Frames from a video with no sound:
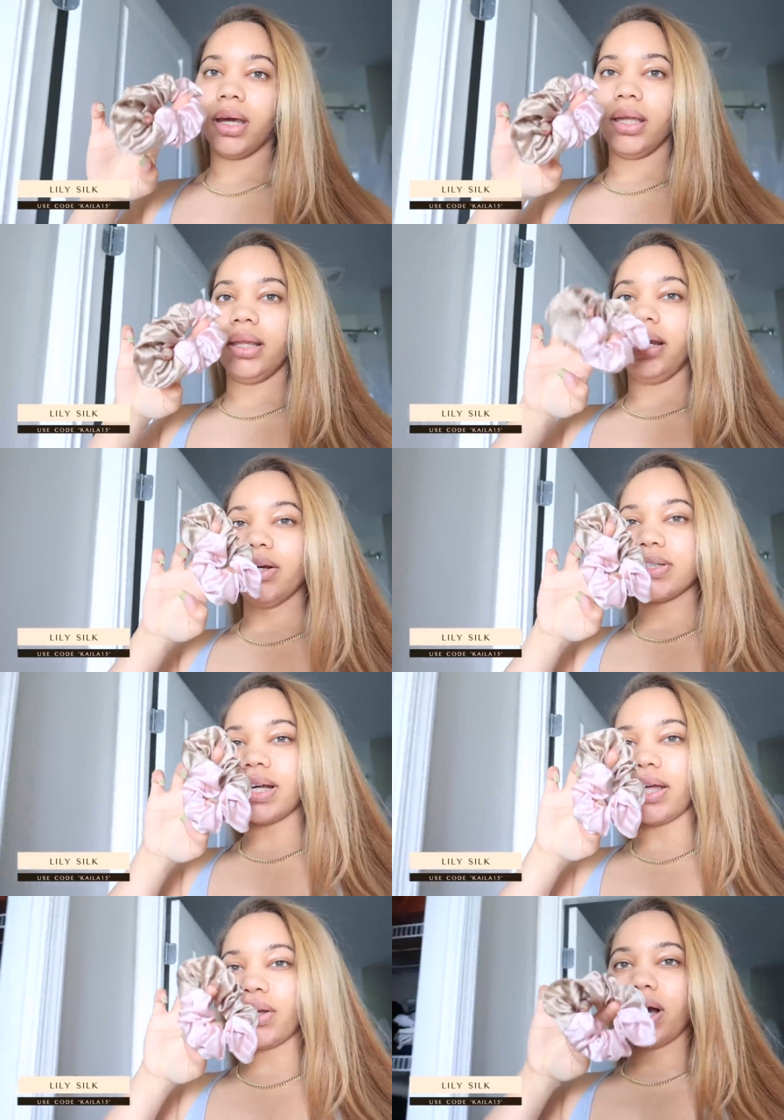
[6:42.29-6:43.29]
And then here's
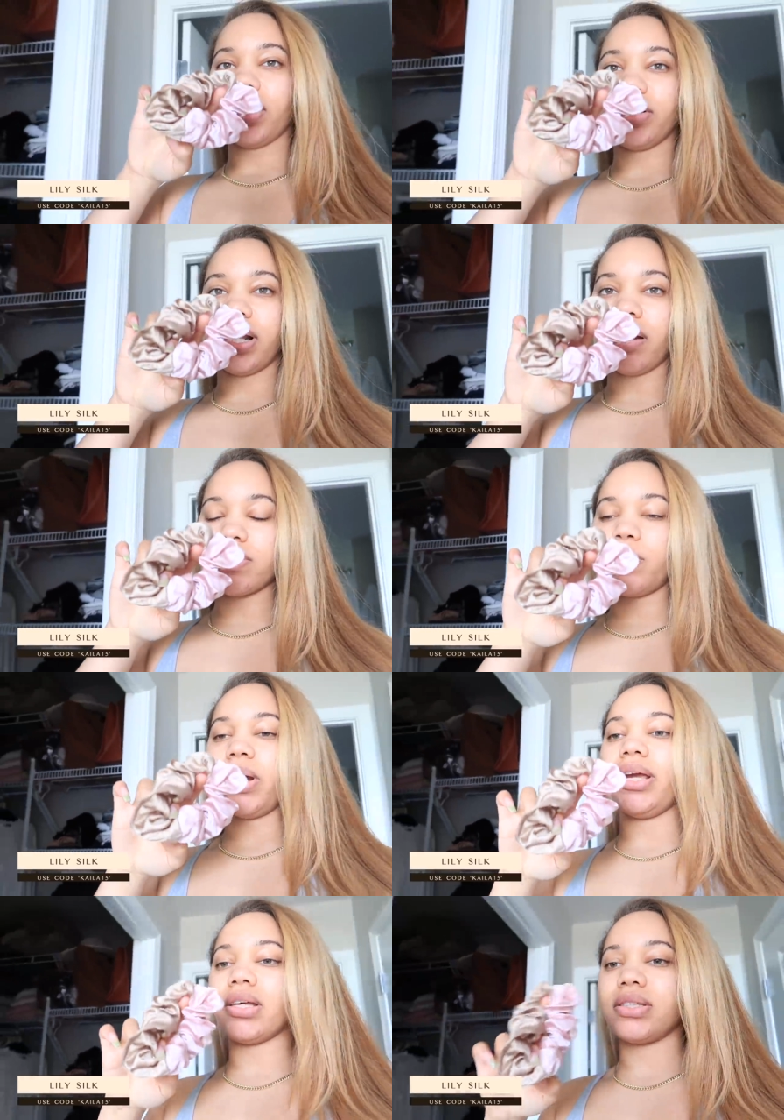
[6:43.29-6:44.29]
the other color that I was
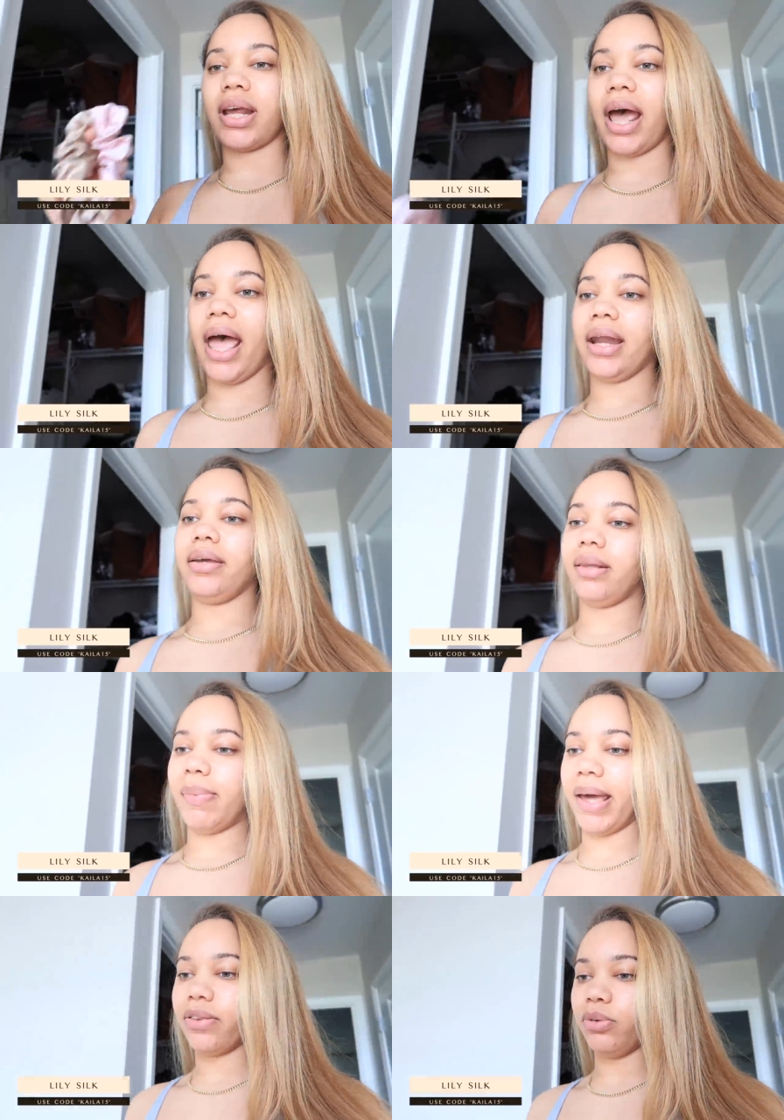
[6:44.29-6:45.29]
wearing yesterday. I had it in the
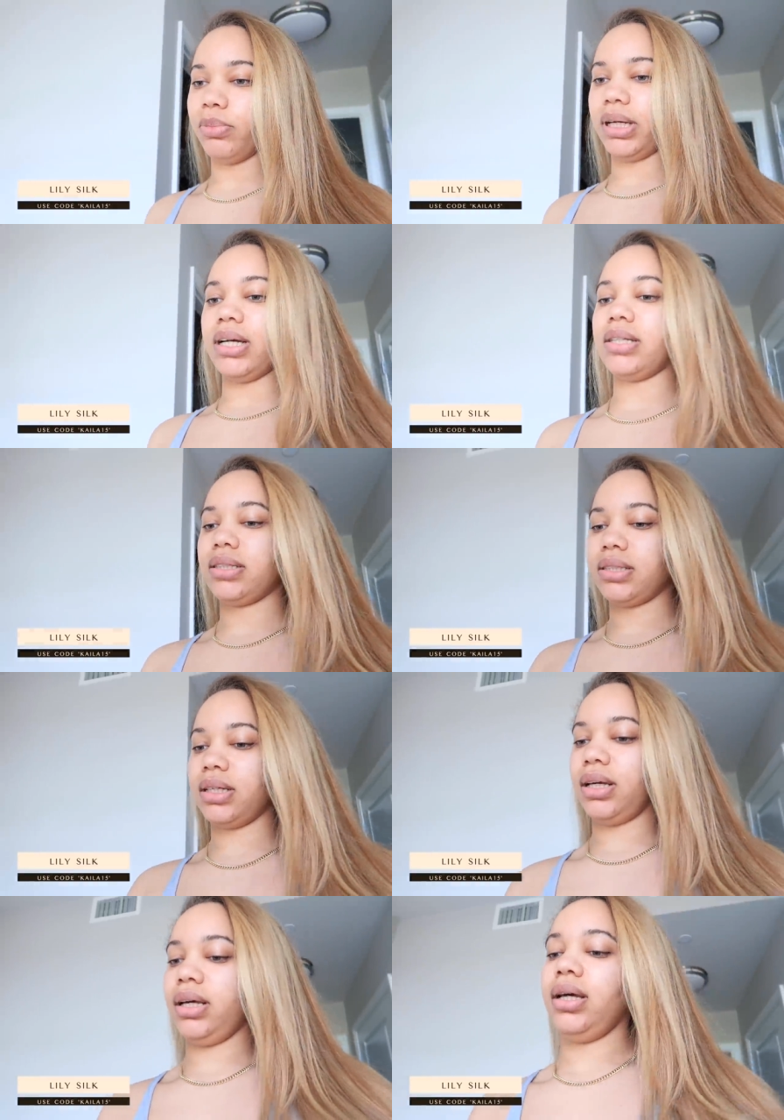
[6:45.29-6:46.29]
bathroom because
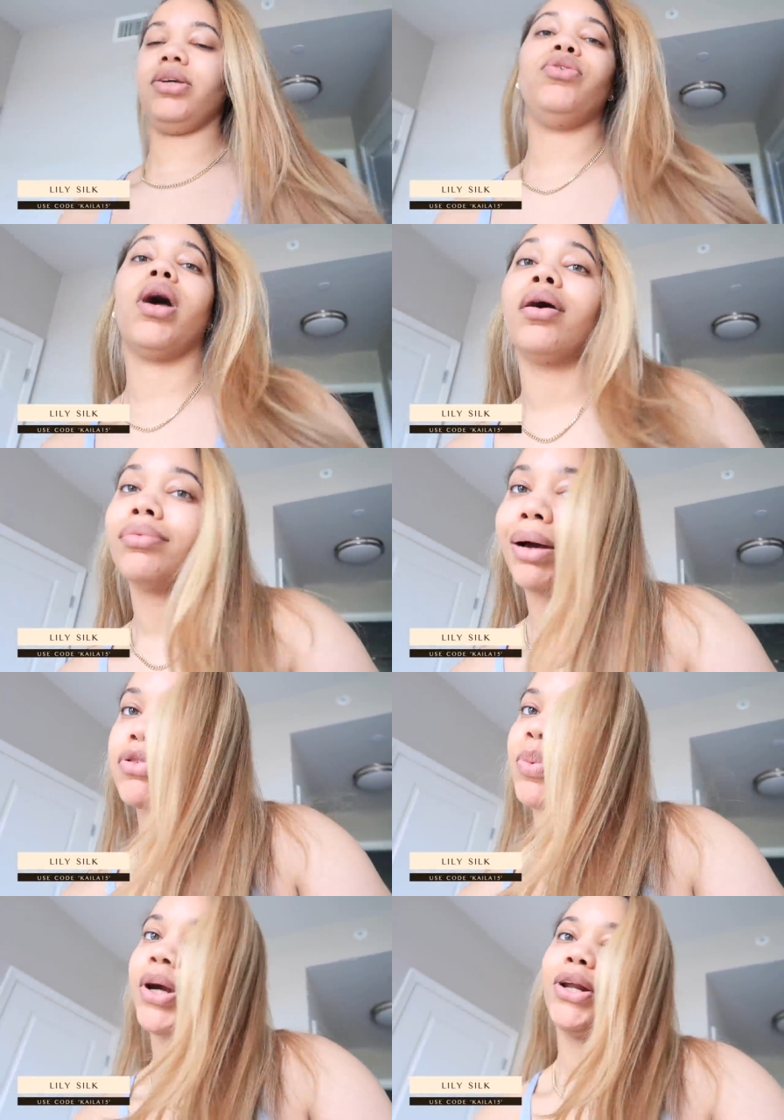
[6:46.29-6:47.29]
you know, I
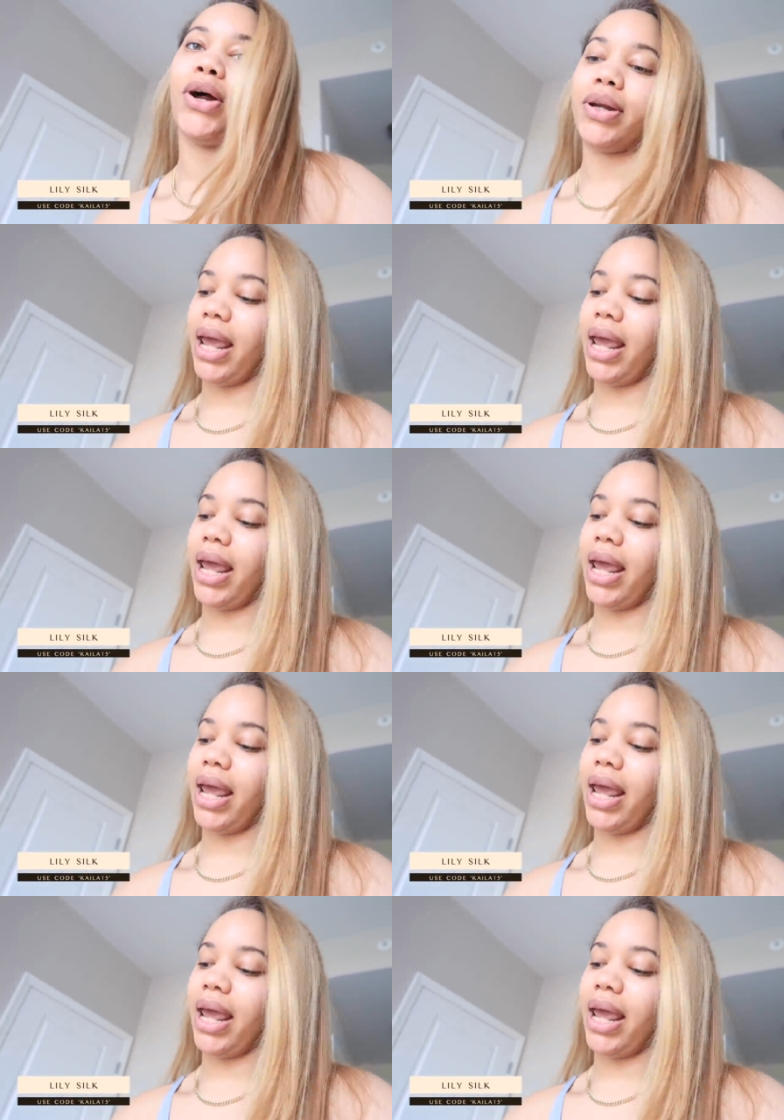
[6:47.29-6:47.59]
was wearing it all